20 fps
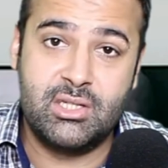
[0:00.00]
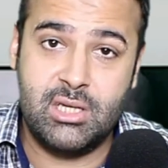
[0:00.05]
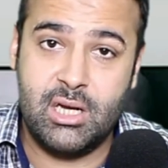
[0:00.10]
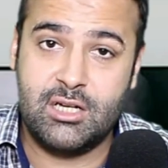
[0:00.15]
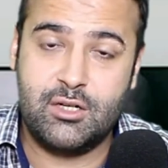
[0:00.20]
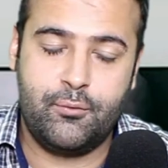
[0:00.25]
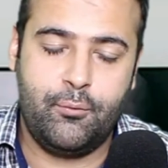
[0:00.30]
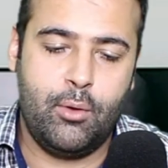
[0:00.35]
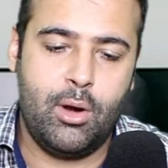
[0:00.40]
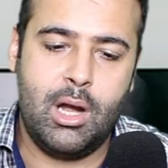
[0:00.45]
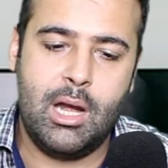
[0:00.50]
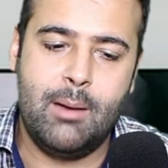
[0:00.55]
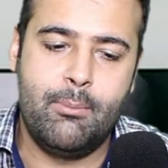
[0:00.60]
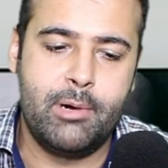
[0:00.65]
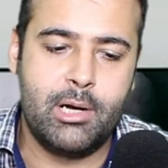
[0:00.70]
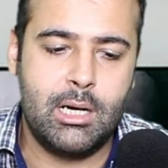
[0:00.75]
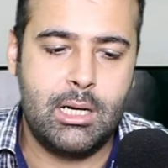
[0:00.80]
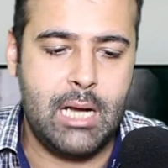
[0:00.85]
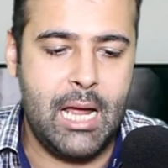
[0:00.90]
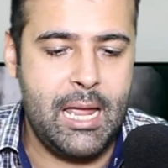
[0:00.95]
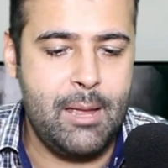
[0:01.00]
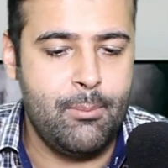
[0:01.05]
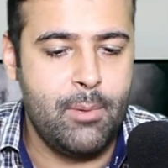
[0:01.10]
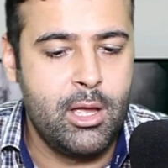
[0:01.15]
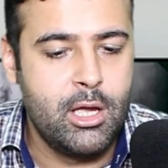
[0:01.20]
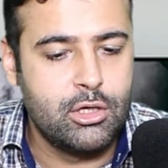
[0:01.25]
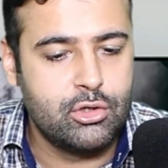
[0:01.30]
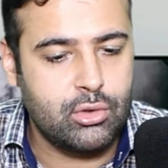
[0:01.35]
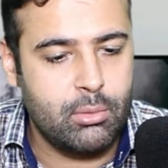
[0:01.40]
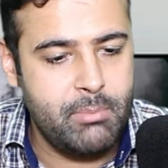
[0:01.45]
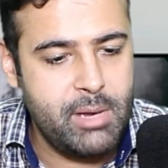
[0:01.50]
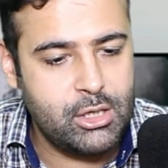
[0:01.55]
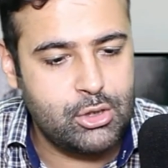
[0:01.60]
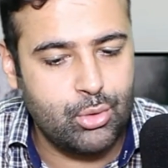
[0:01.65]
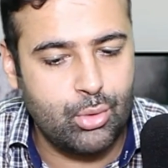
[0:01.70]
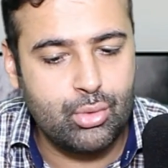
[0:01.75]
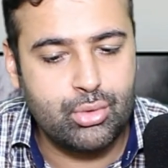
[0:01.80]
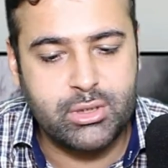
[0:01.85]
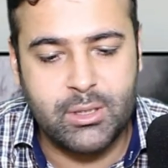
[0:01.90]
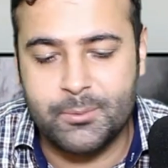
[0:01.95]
just for a limited time so make sure to